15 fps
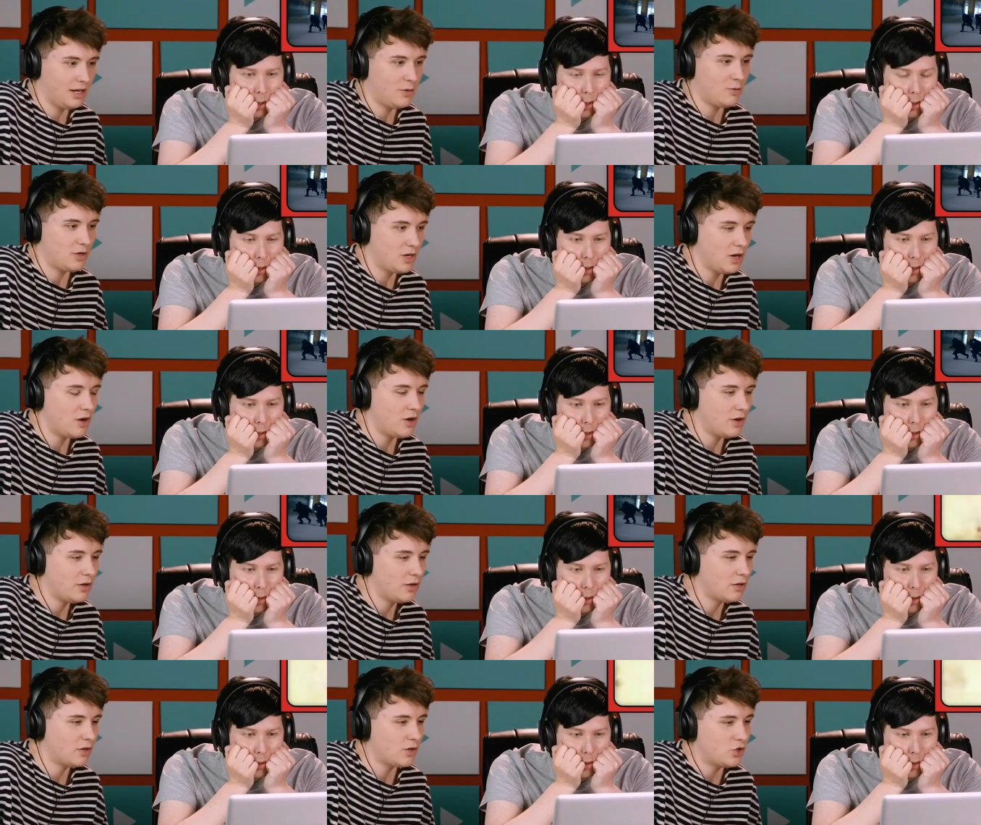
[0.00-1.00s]
Speaker 1: Here we go.
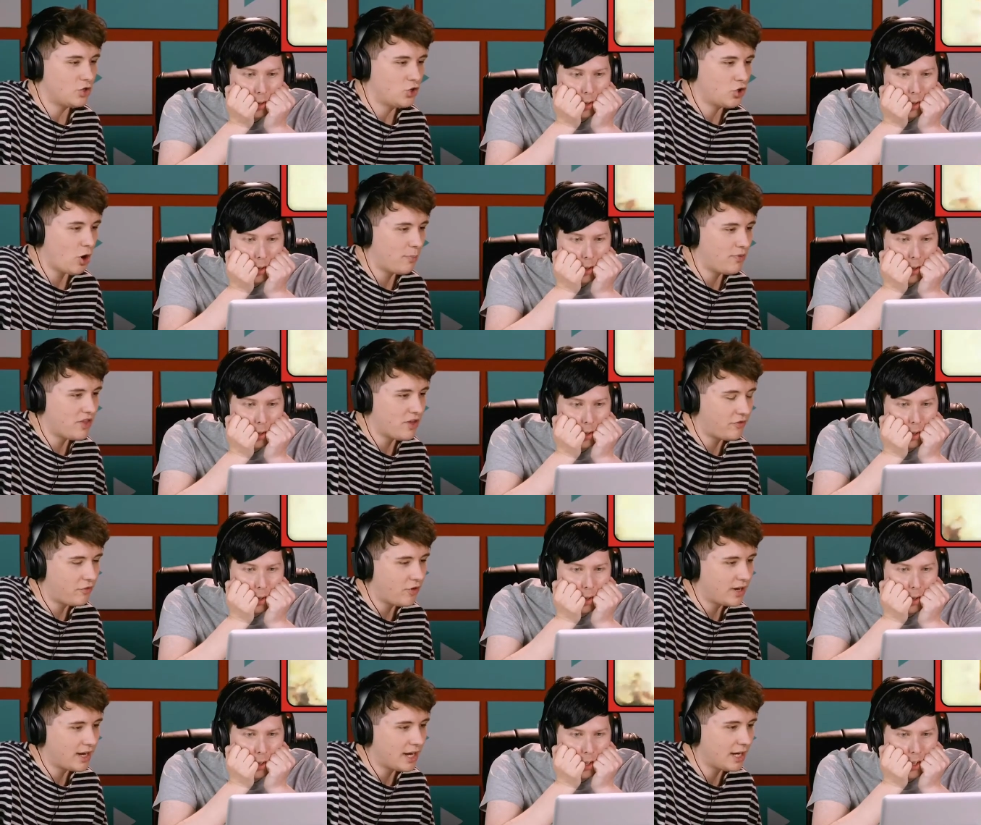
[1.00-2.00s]
Drop the
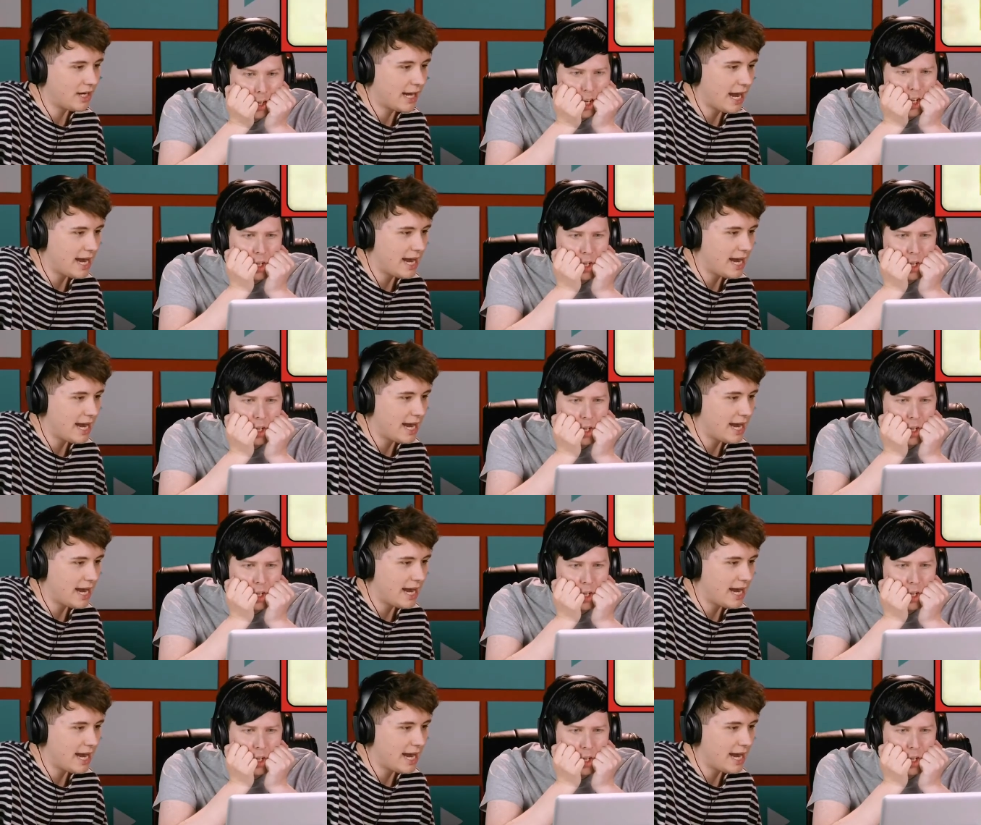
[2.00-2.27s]
freaking